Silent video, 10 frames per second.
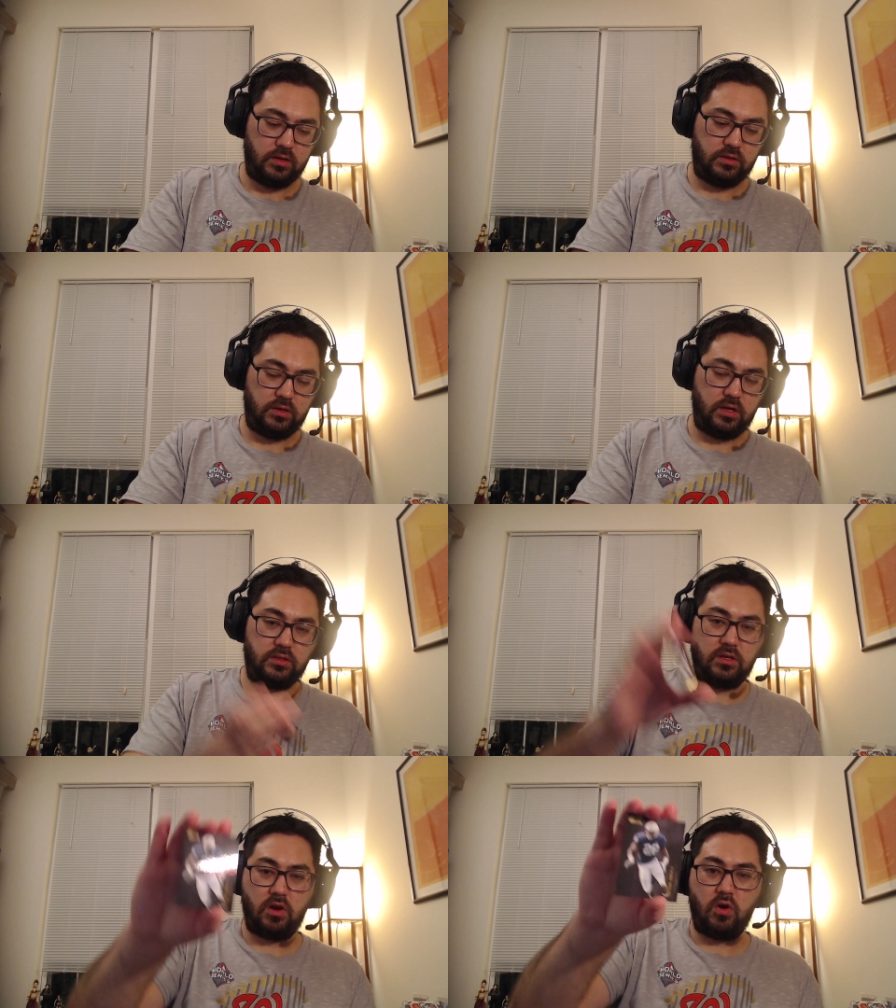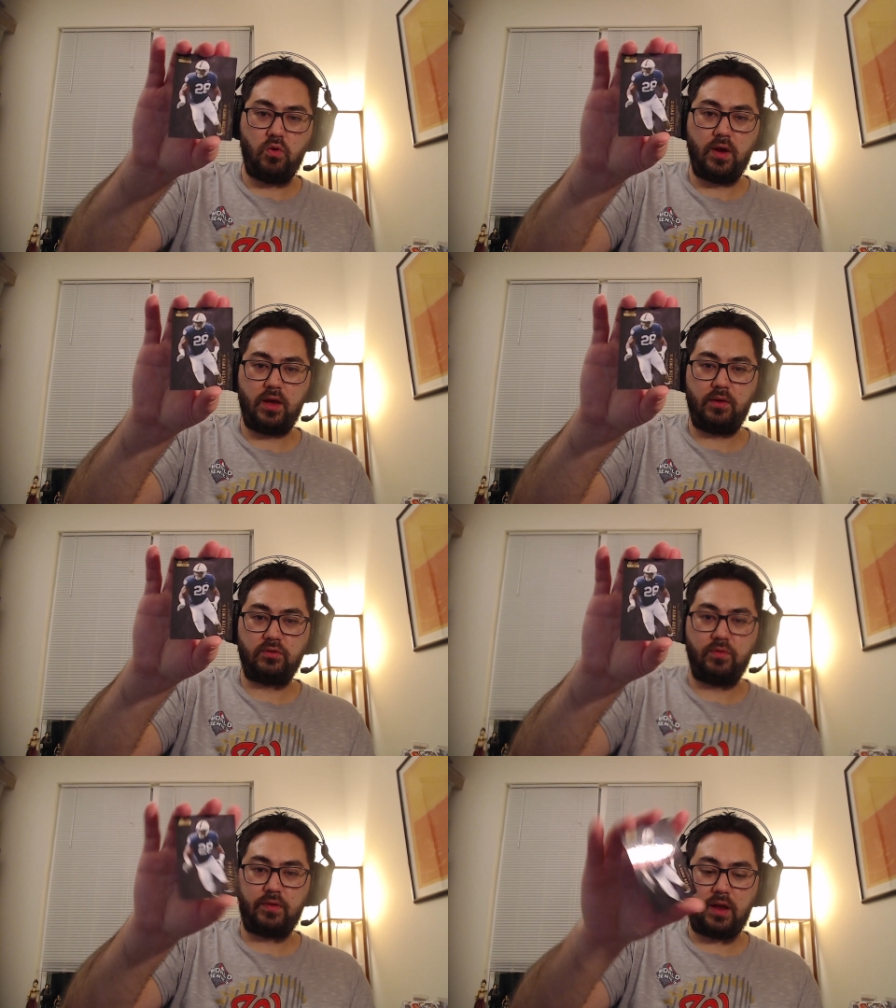J.C. Owe.
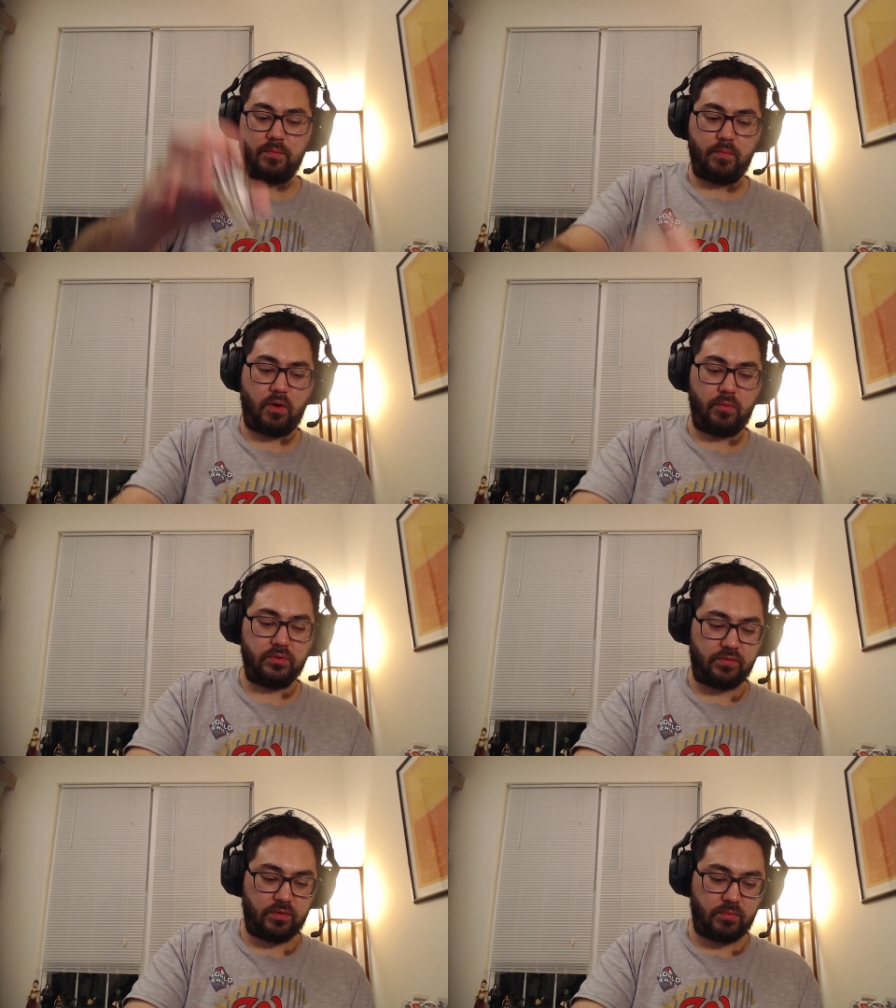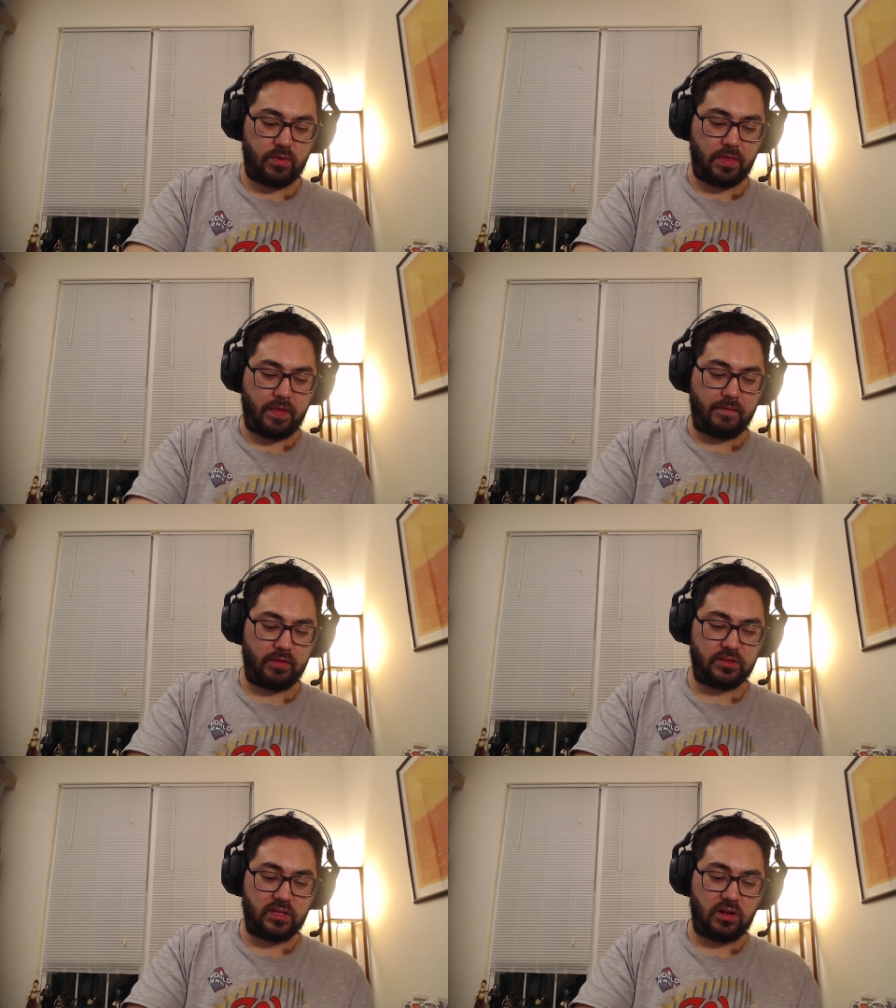So we've got almost every one that they've
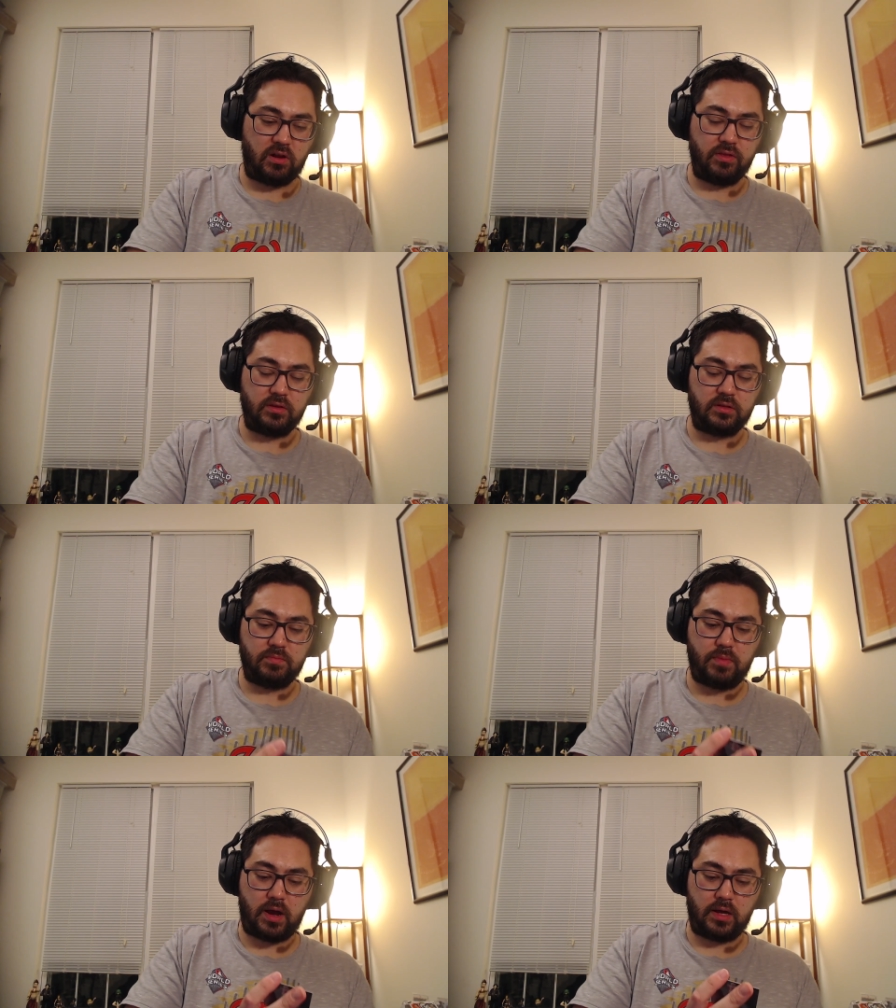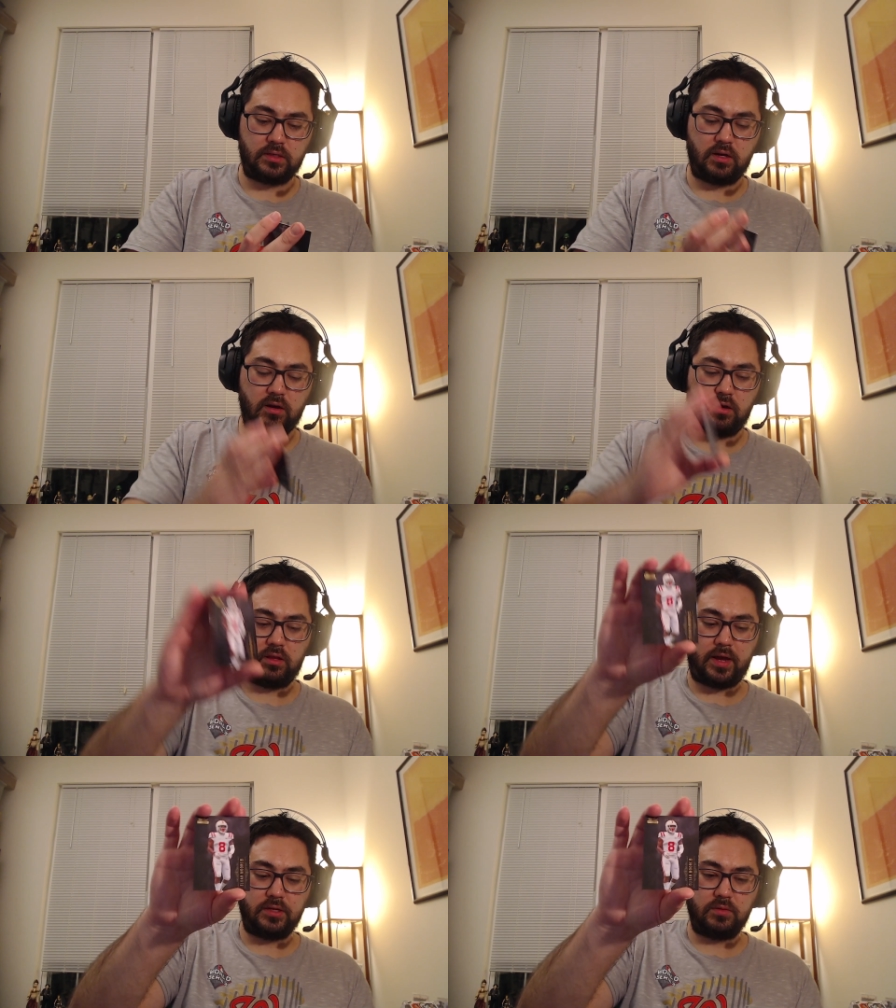listed on this box here.
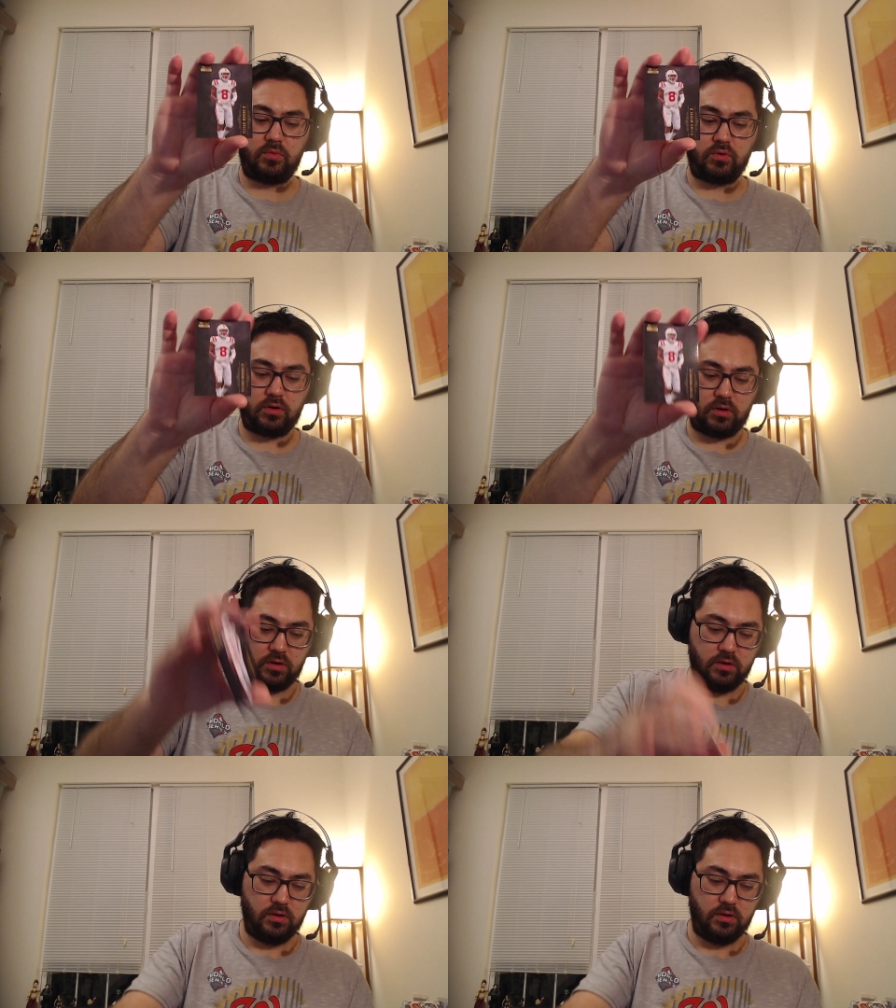Elijah Moore.